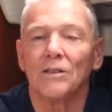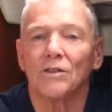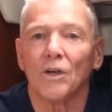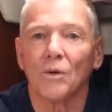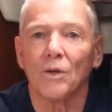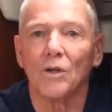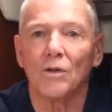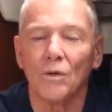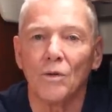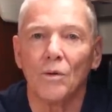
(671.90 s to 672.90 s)
So you
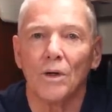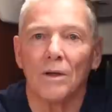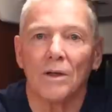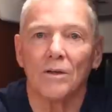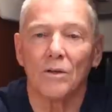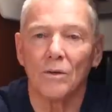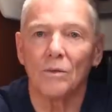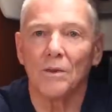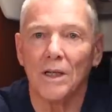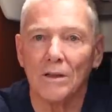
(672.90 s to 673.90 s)

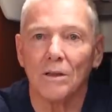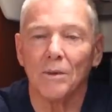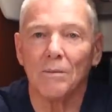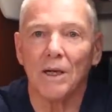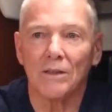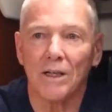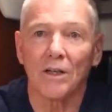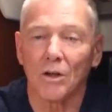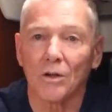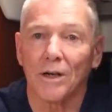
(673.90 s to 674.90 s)
do need to be
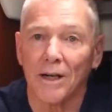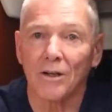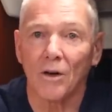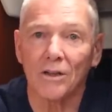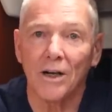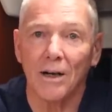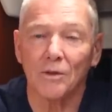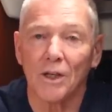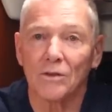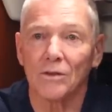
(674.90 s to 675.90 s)
maintaining a lookout at all
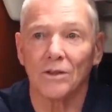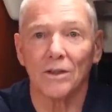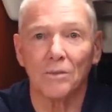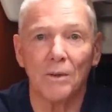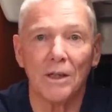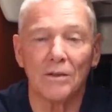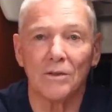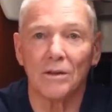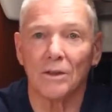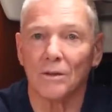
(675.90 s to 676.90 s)
times. So just being
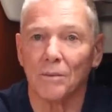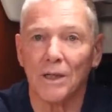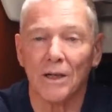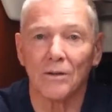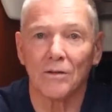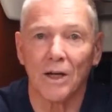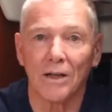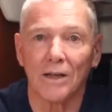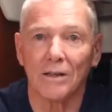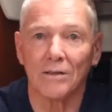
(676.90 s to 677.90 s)
being out
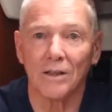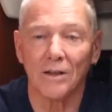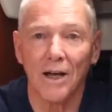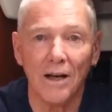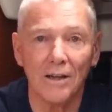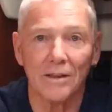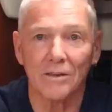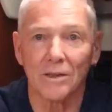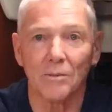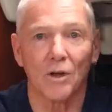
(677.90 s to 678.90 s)
sailing single-handed
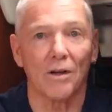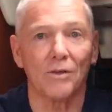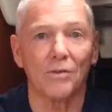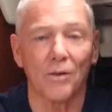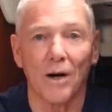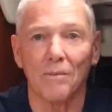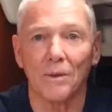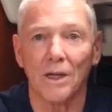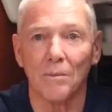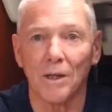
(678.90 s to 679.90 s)
doesn't absolve you from
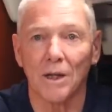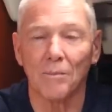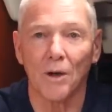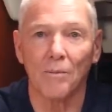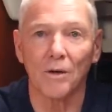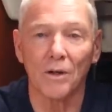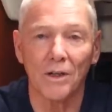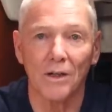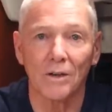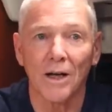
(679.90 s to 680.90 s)
keeping a proper
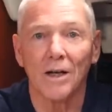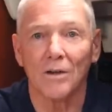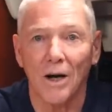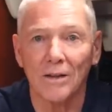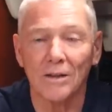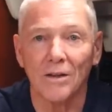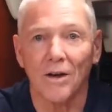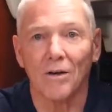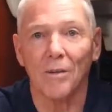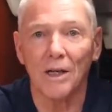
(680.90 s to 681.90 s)
lookout. Granted,
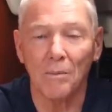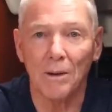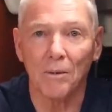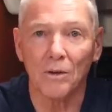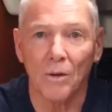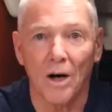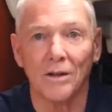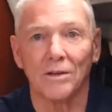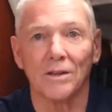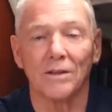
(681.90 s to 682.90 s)
there are many people who
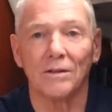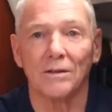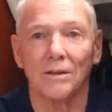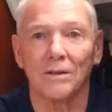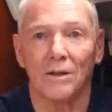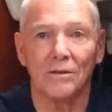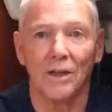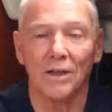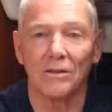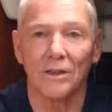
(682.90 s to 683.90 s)
are sailing
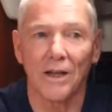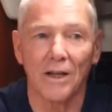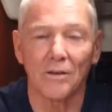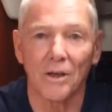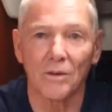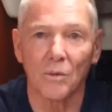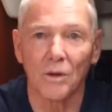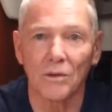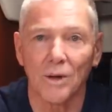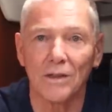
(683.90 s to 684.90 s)
single-handed around the
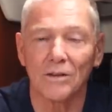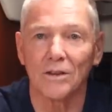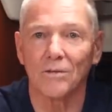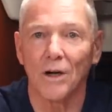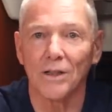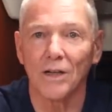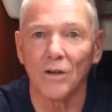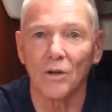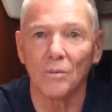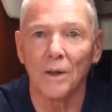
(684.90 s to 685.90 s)
world, racers, Vendée
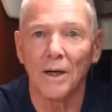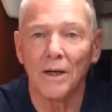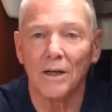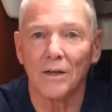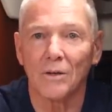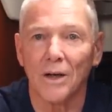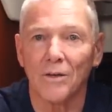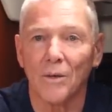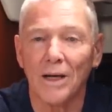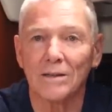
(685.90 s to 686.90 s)
Globe, you know,
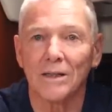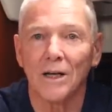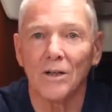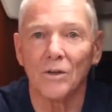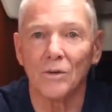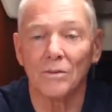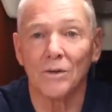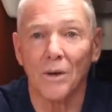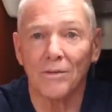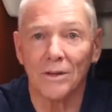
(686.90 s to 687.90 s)
and the rest, who
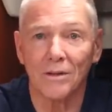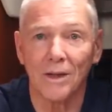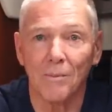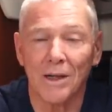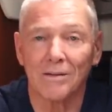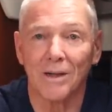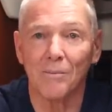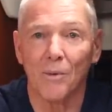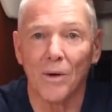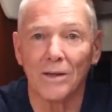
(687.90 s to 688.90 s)
do have to sleep at
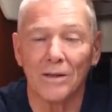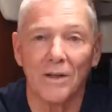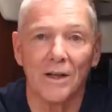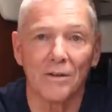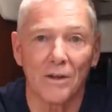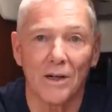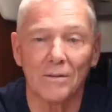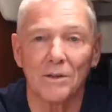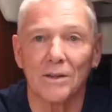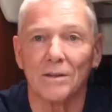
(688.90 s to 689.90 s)
some point, and they have
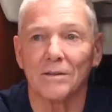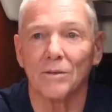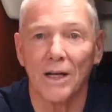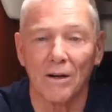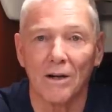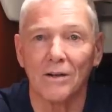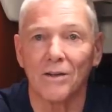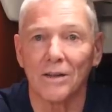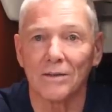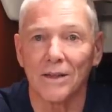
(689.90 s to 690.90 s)
alarms and radar
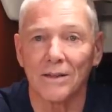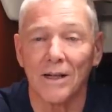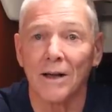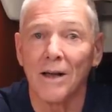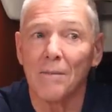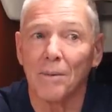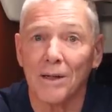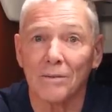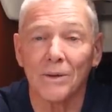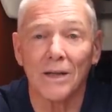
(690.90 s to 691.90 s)
and things like that.
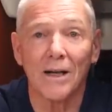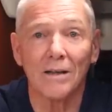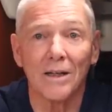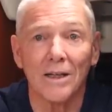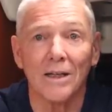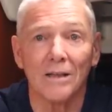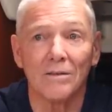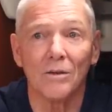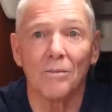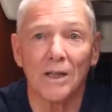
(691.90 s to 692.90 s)
But reality
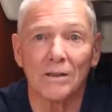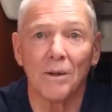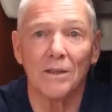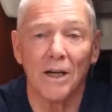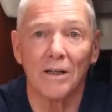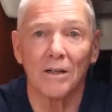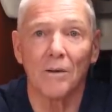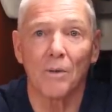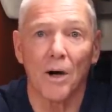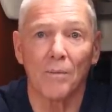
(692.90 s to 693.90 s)
is you must maintain
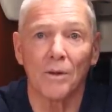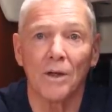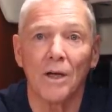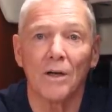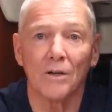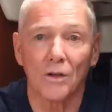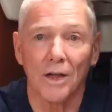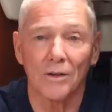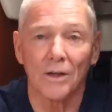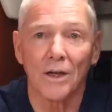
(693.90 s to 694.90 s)
a proper
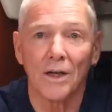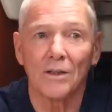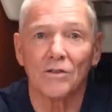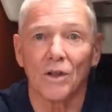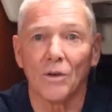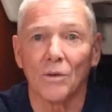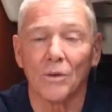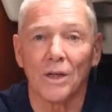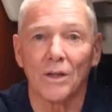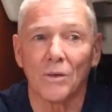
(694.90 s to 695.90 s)
lookout.
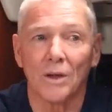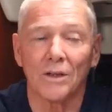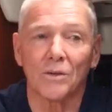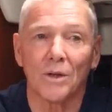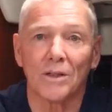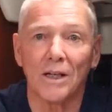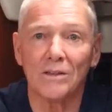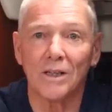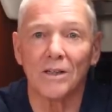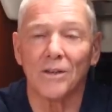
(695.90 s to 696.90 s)
So, you know, on a short day
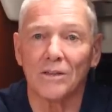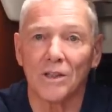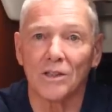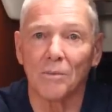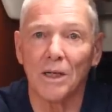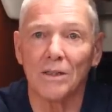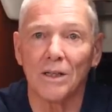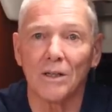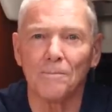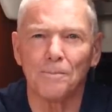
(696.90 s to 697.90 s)
sail, not such a big
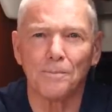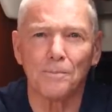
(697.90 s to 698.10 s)
deal.